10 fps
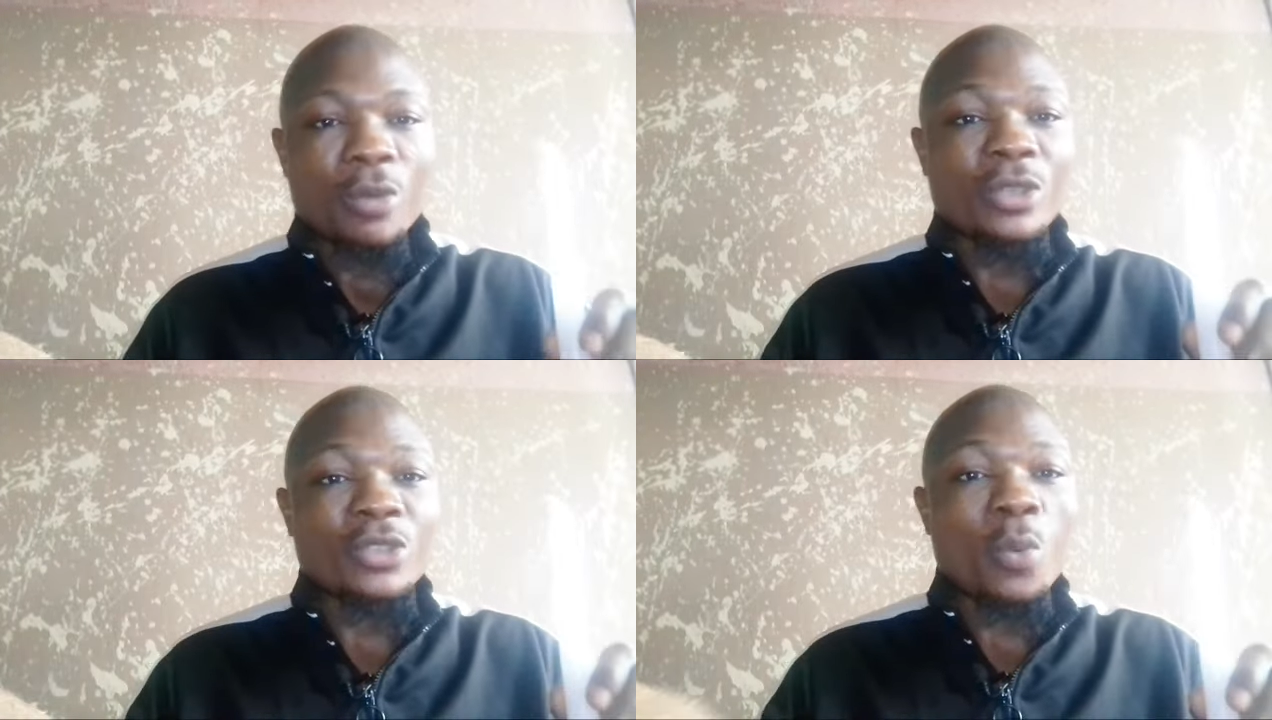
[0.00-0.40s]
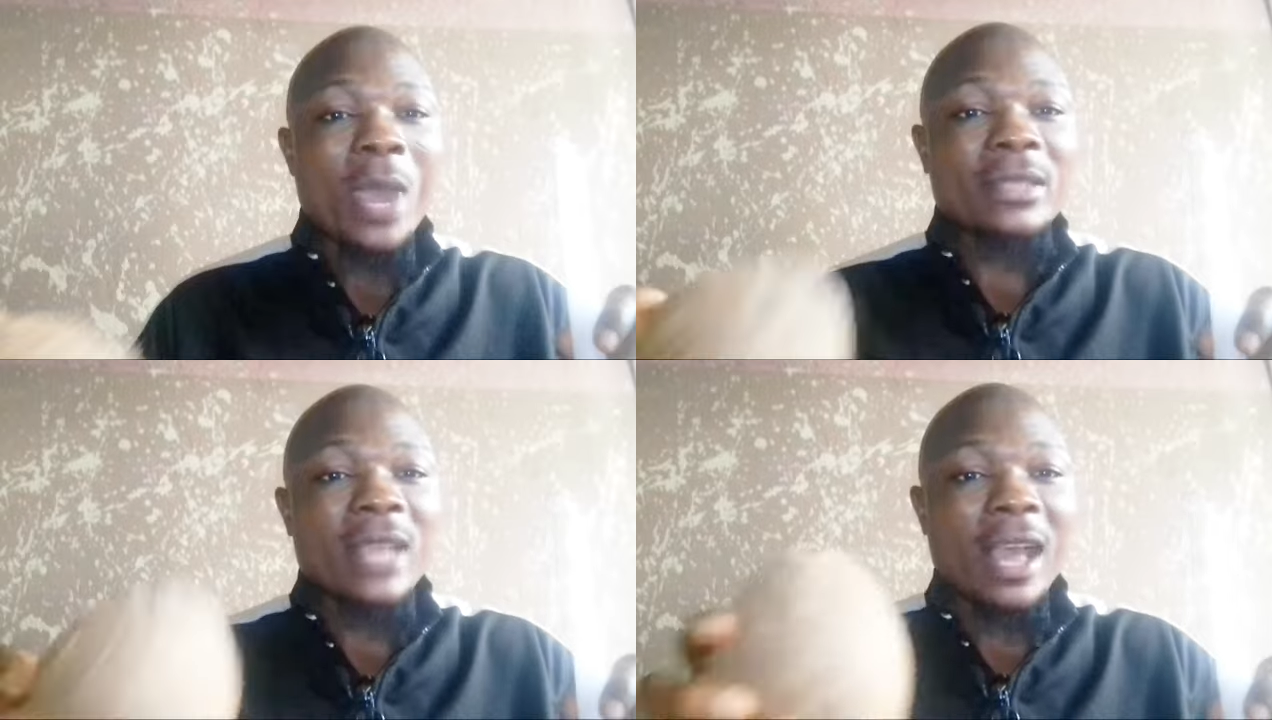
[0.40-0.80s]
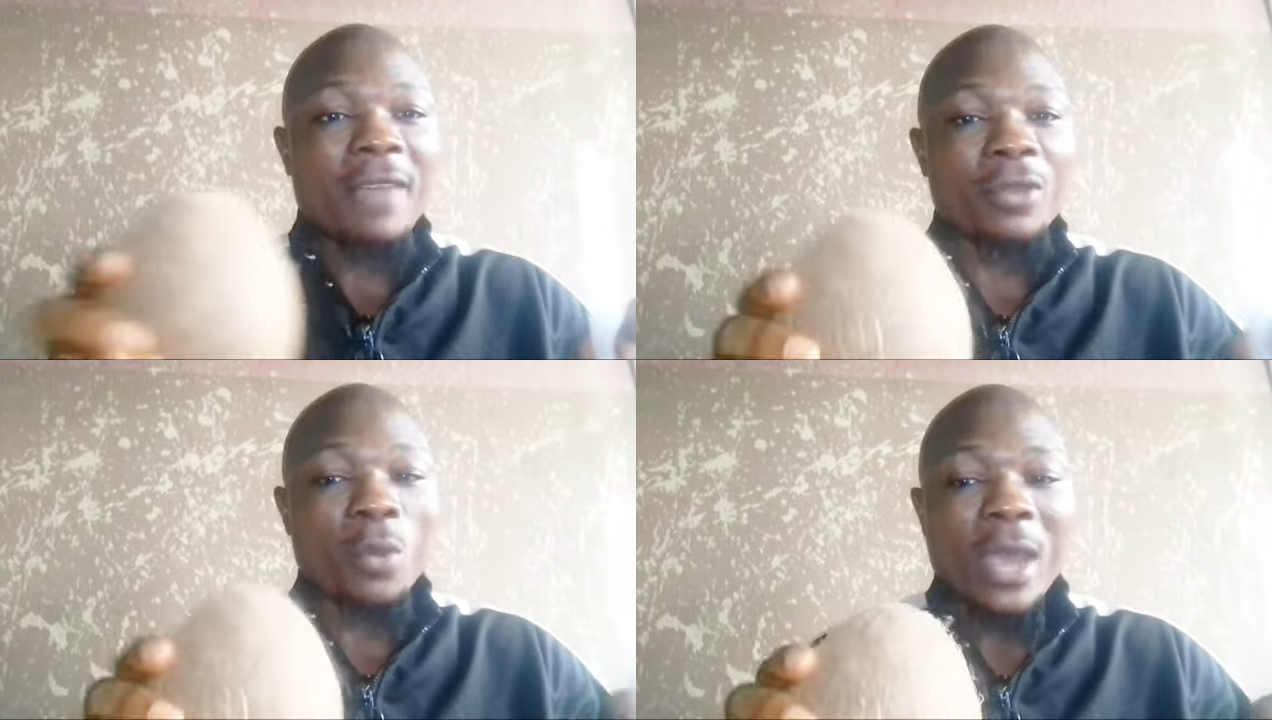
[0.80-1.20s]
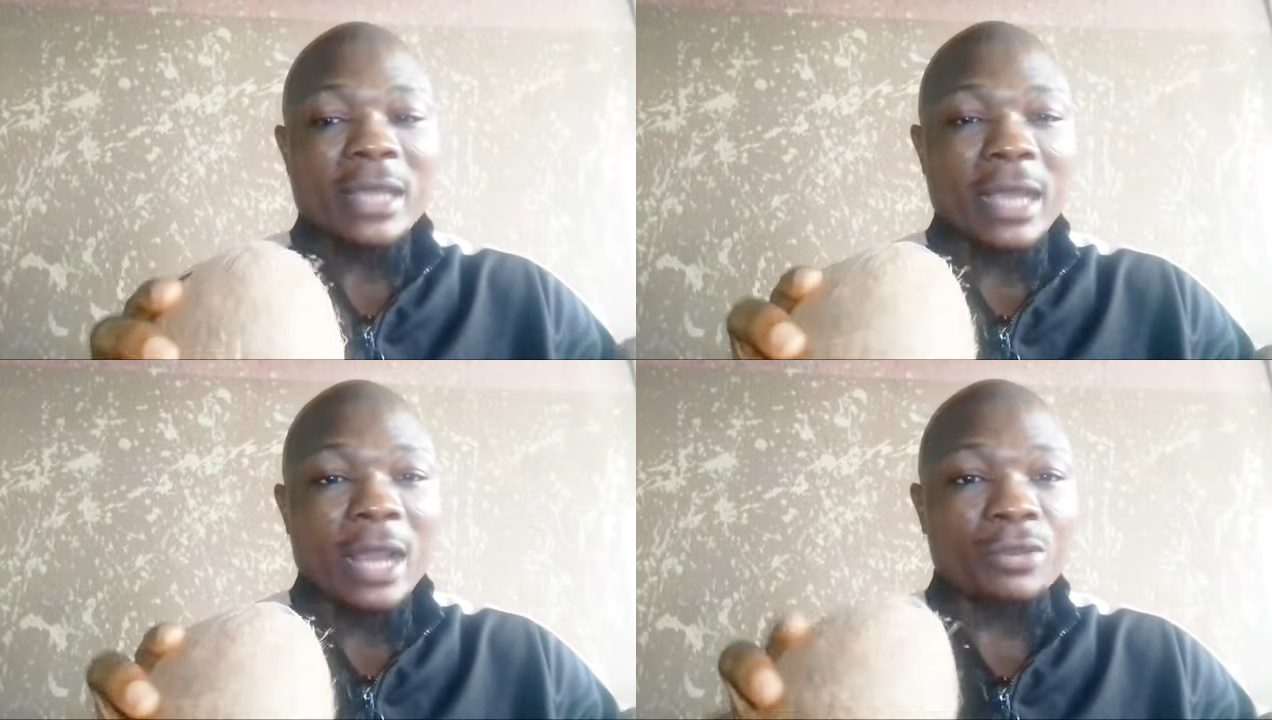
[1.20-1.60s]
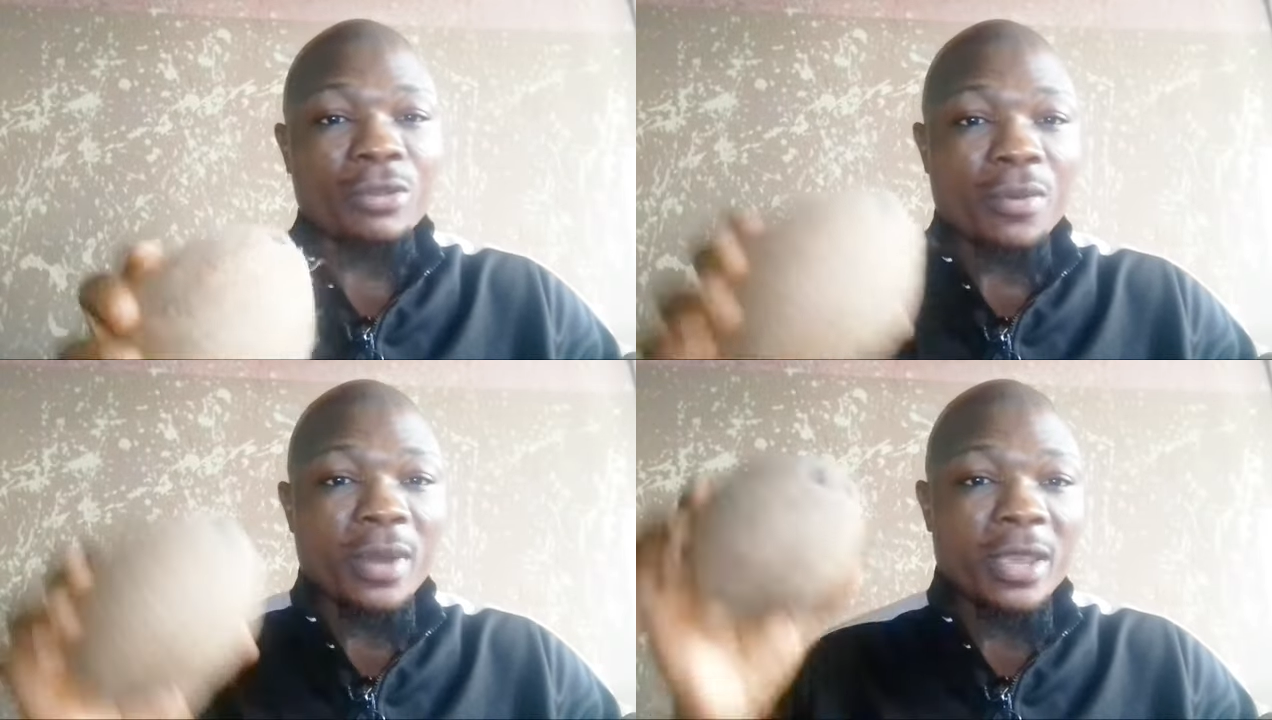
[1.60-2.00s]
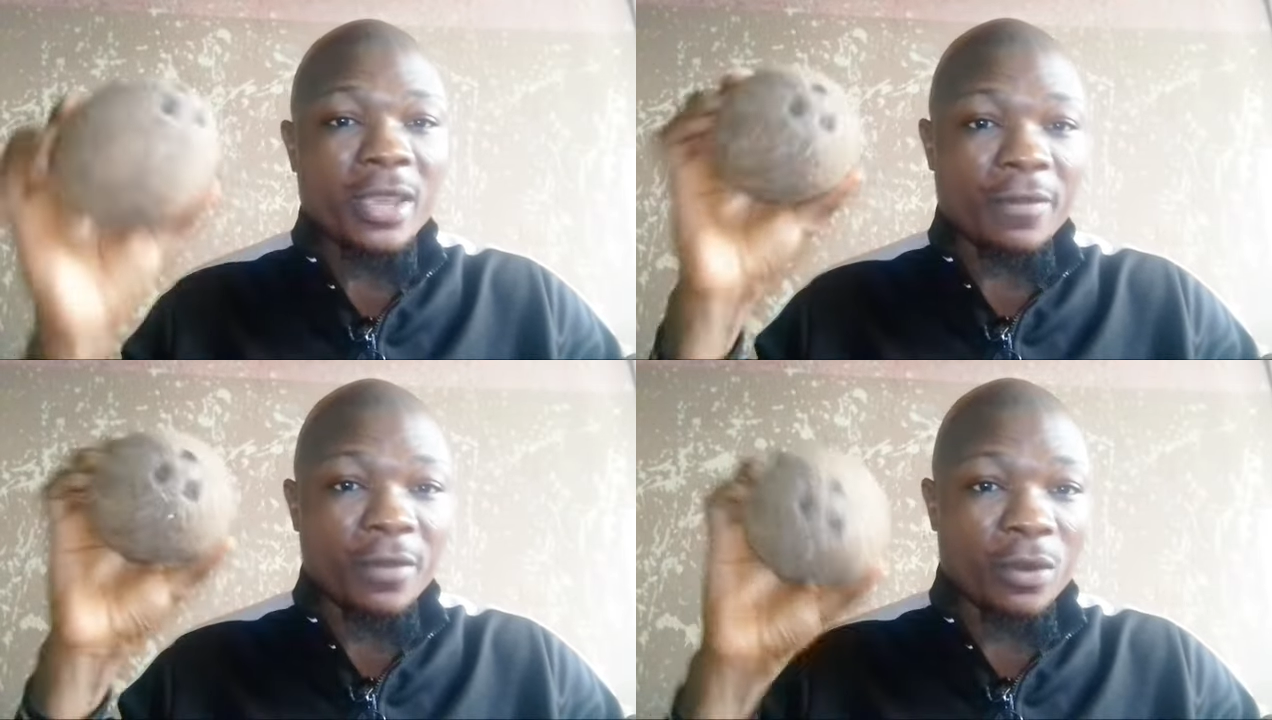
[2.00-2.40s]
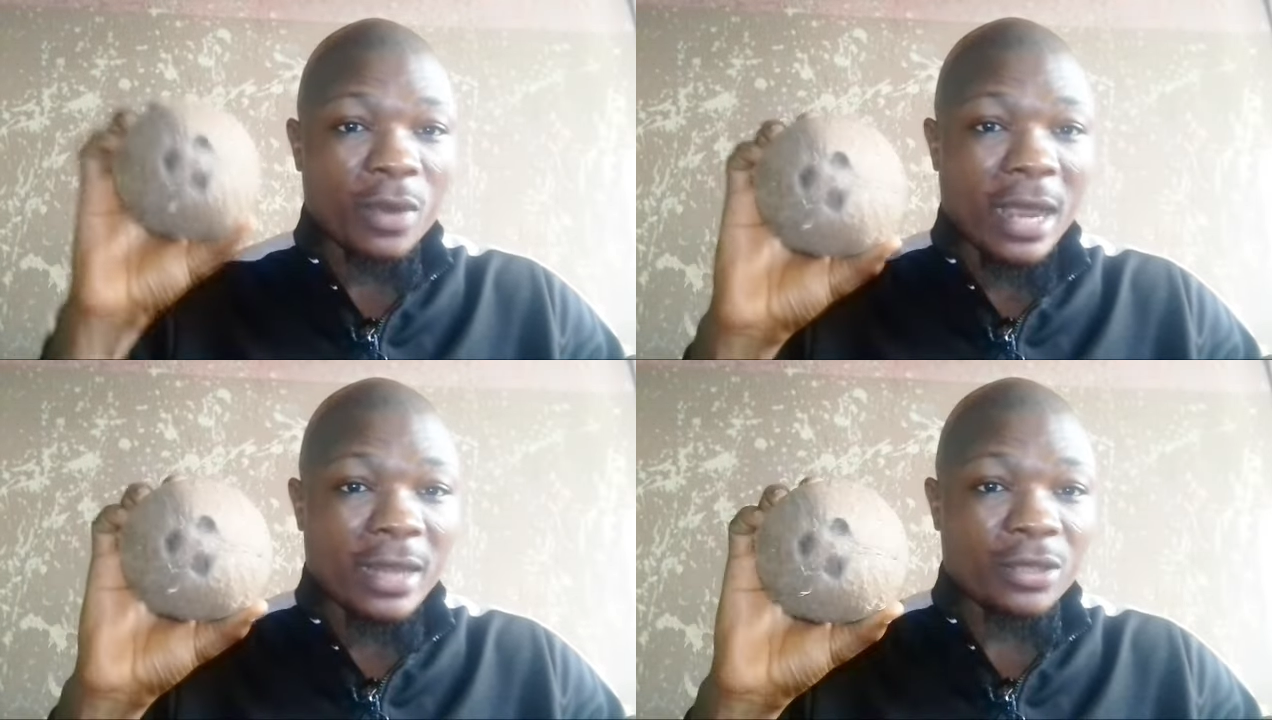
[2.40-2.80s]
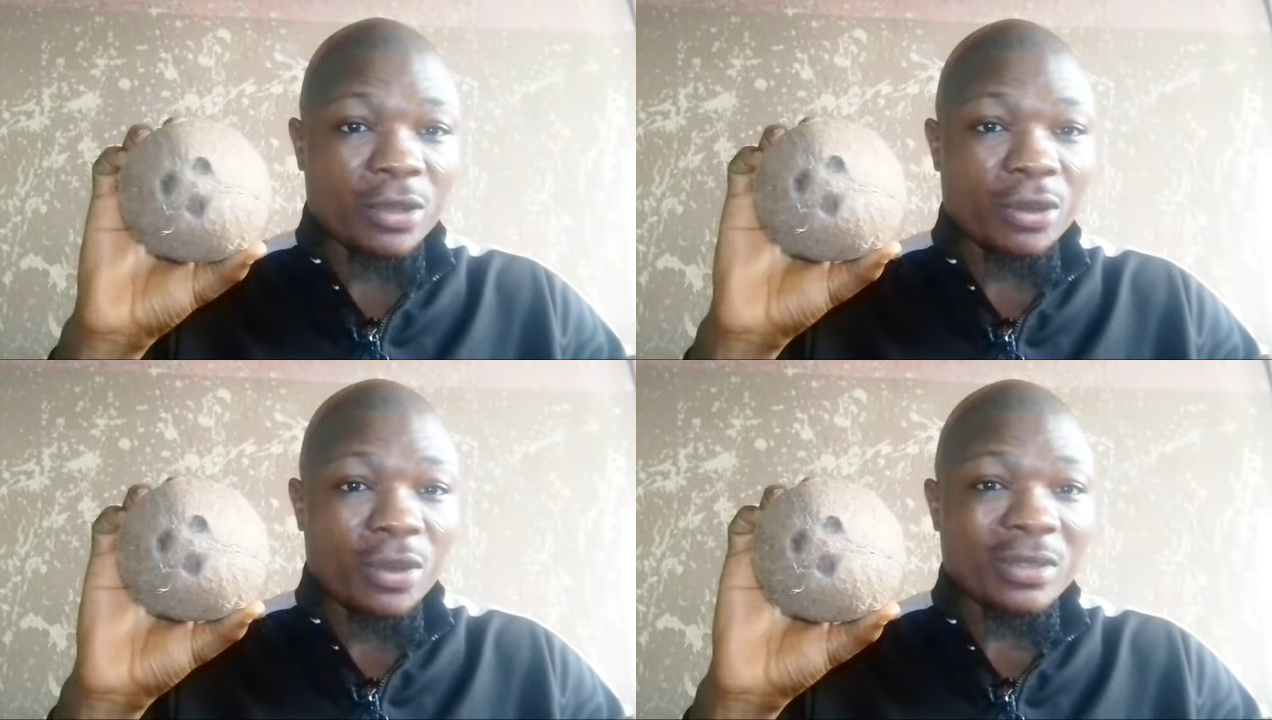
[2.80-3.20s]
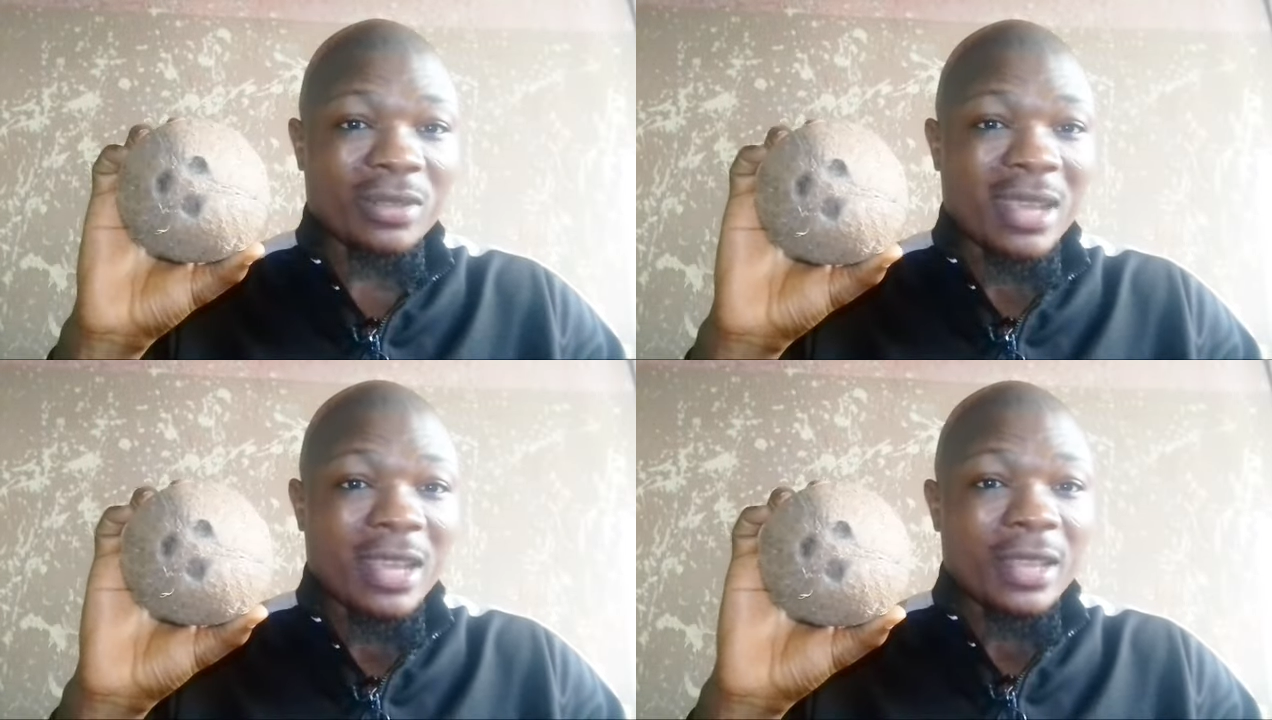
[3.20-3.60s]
Once you have your white candle already, if you look at this coconut,